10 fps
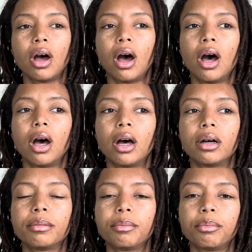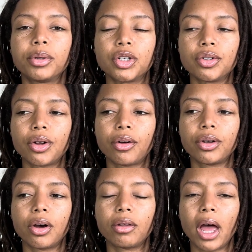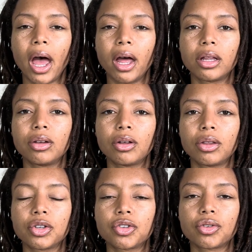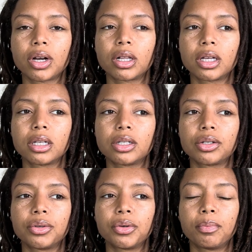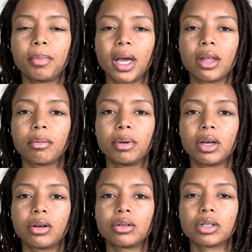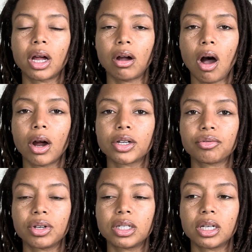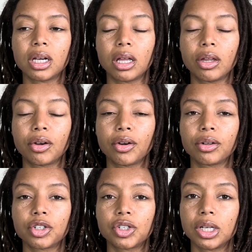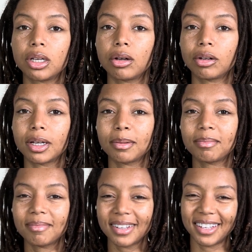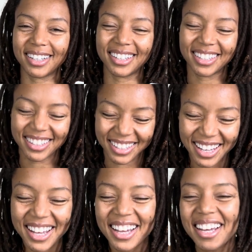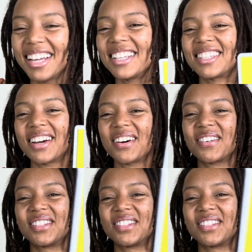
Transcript: But you don't know that, you know, they're struggling to pay their bills, their car is rented, and their girl is cheating on them. So